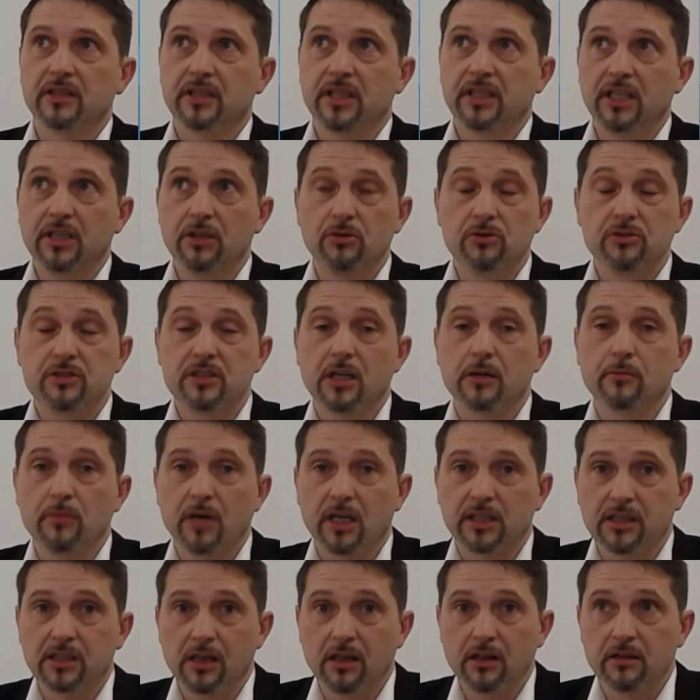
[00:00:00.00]
reusing
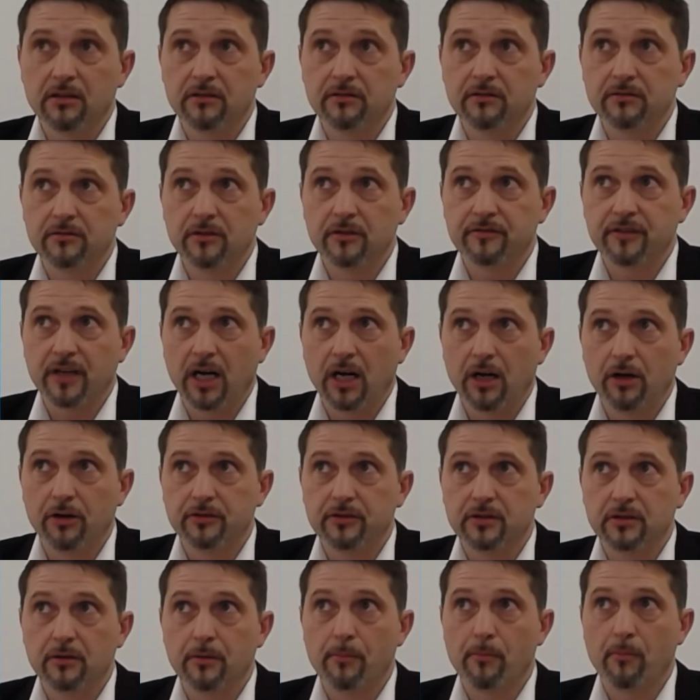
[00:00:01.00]
metal
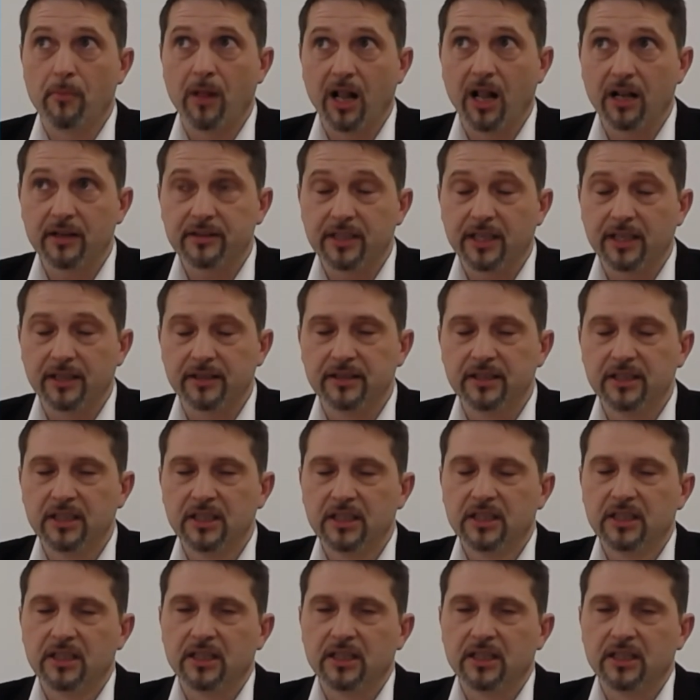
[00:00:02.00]
without melting.